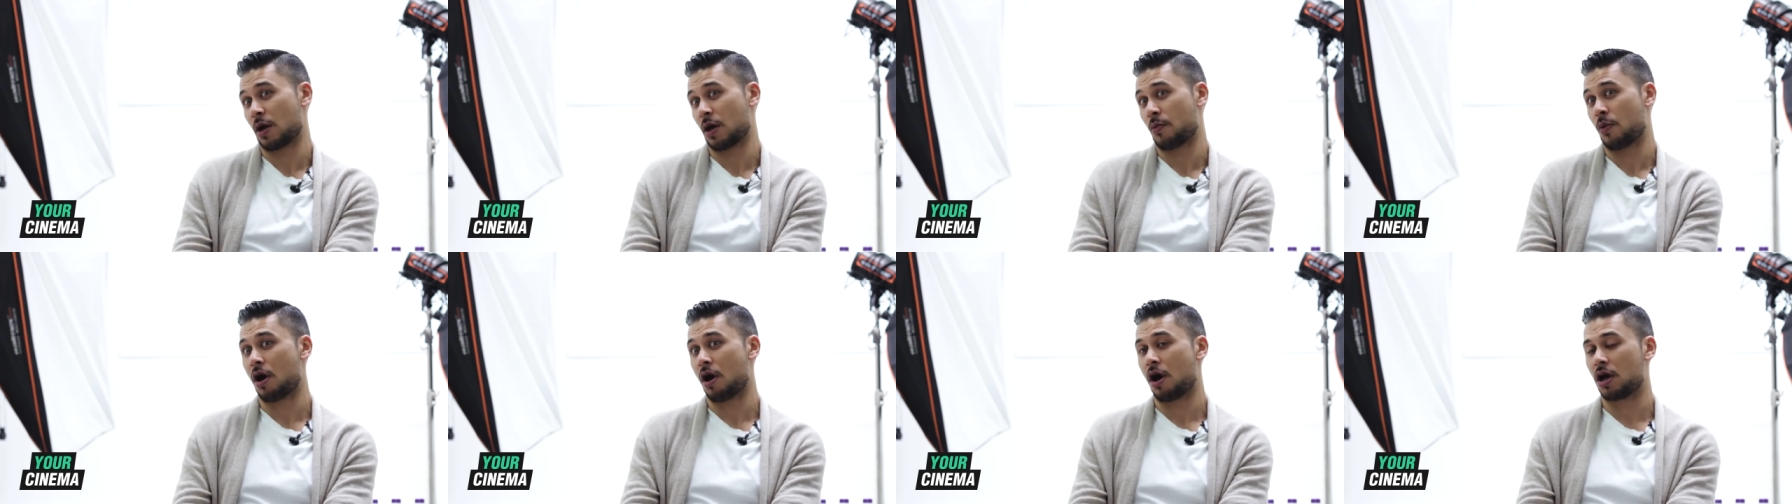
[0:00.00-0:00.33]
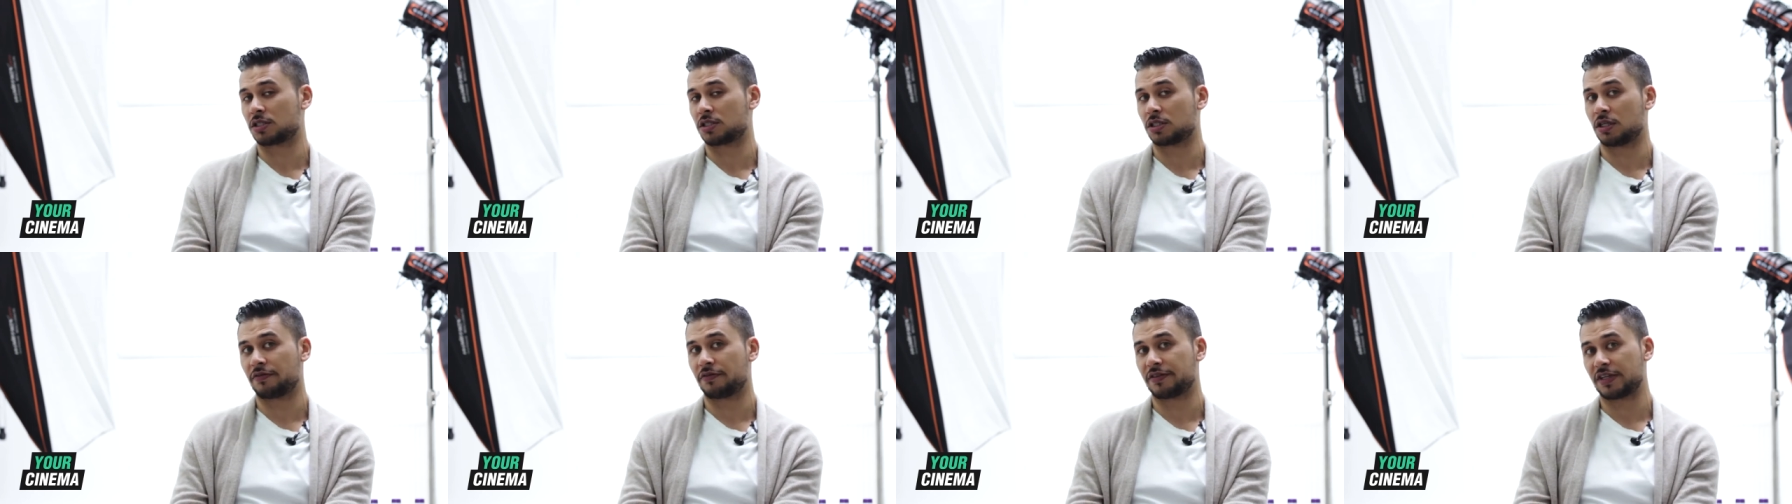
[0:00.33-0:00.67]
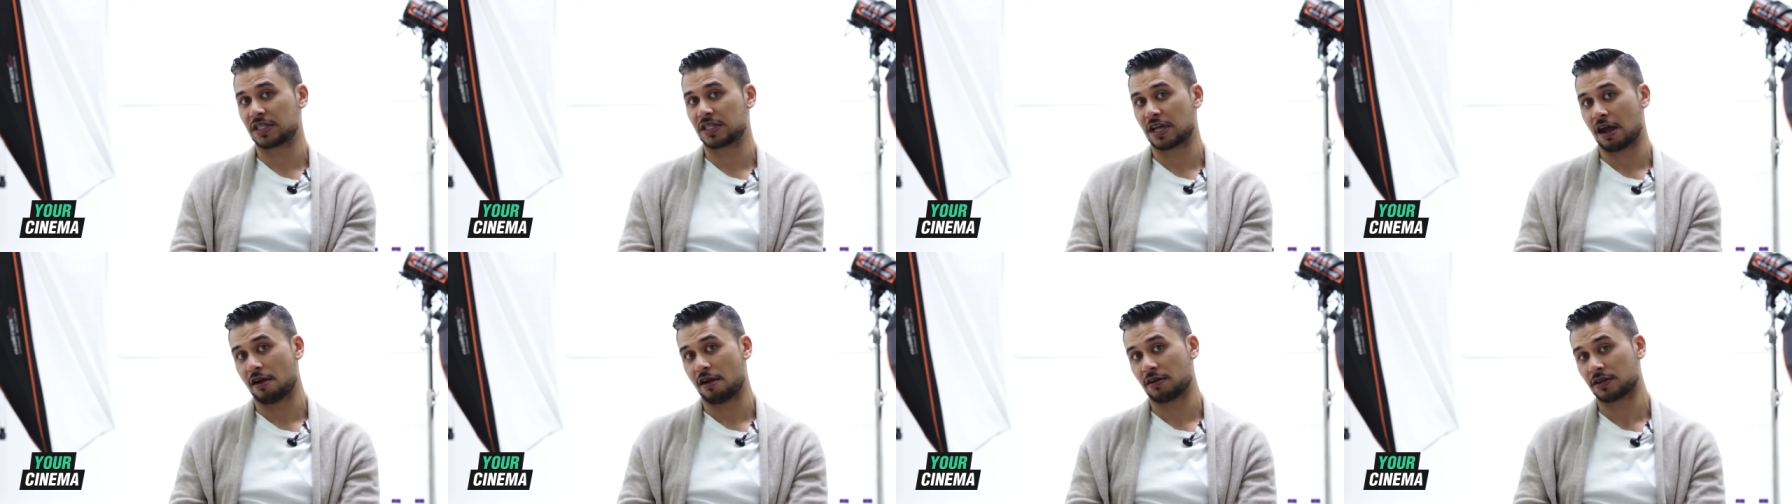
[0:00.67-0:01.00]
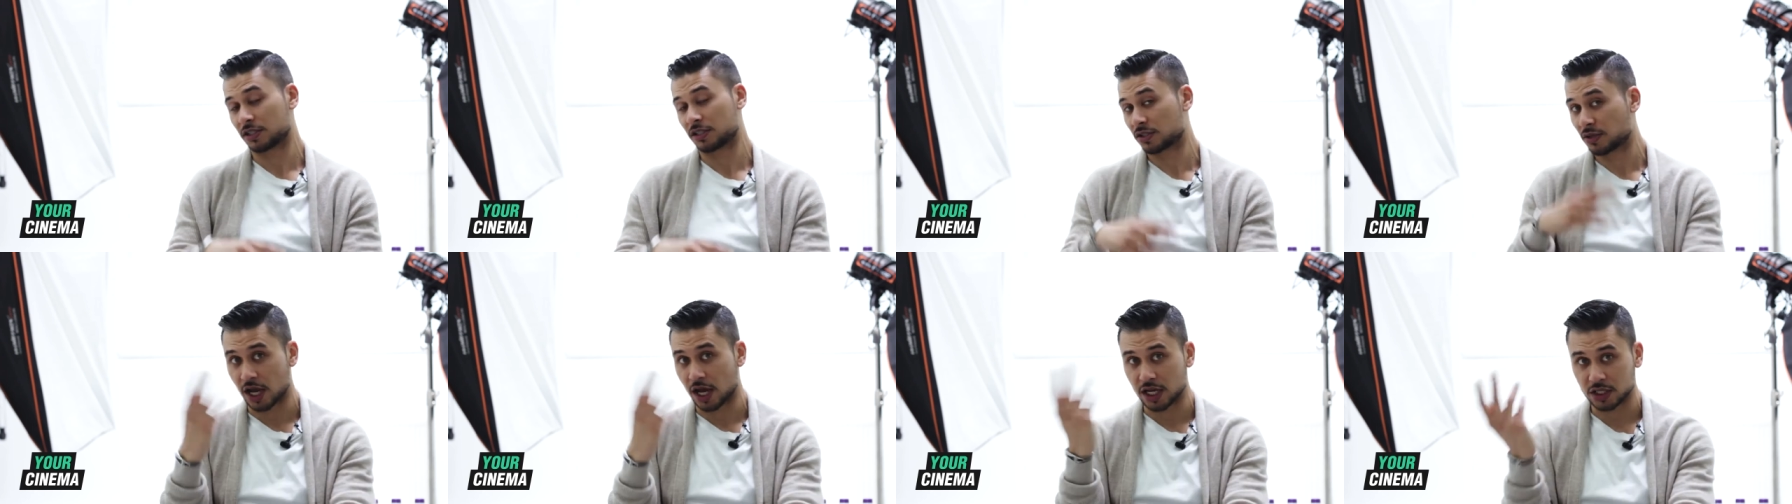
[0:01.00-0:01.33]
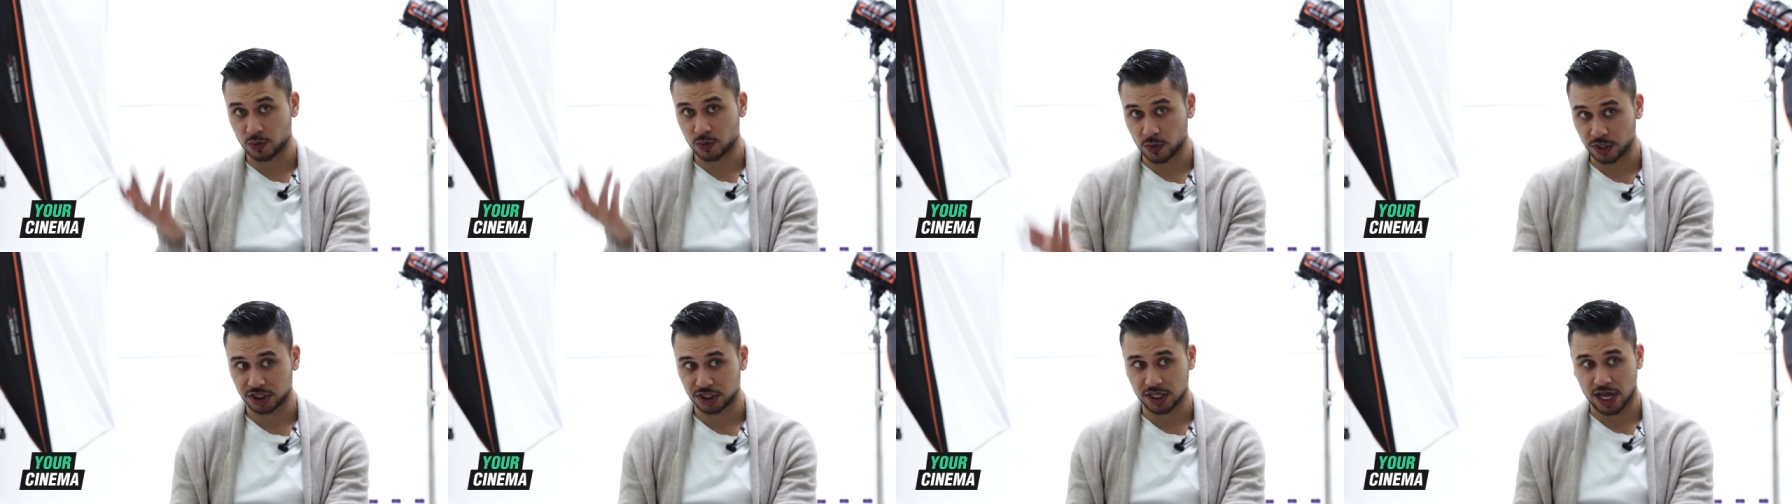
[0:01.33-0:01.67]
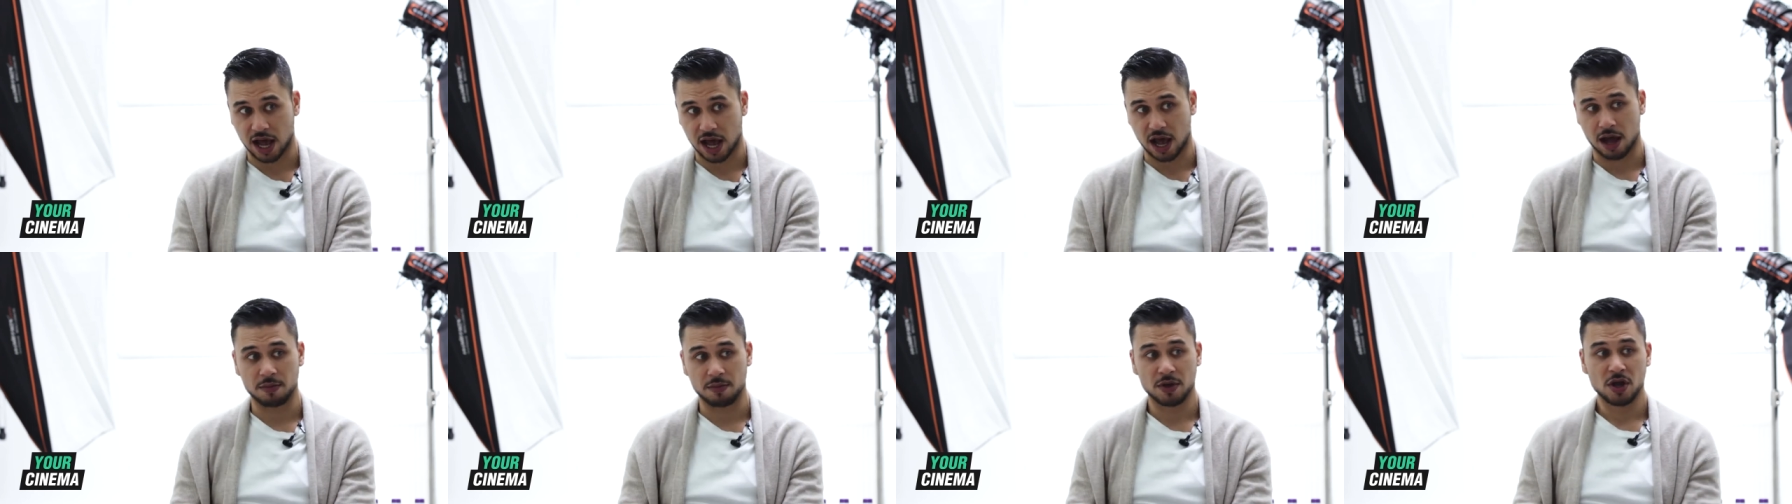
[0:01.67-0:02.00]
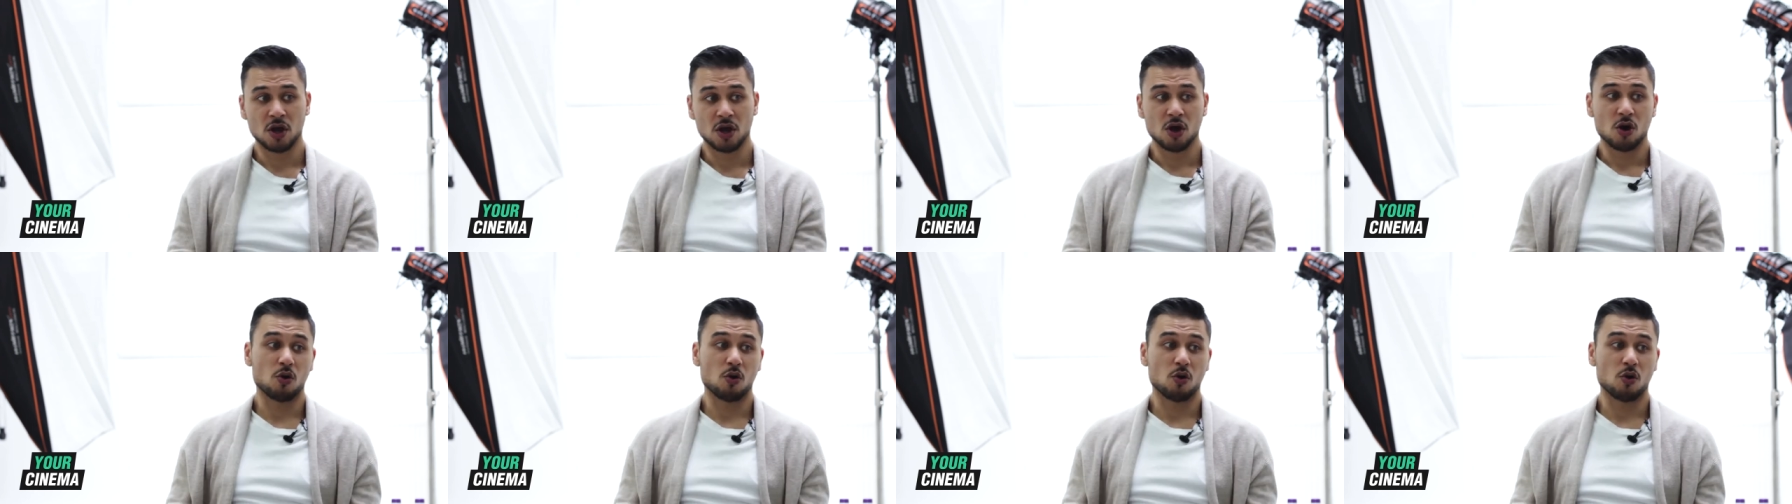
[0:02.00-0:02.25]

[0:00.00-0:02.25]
that we're asking of this character. So I switched that up.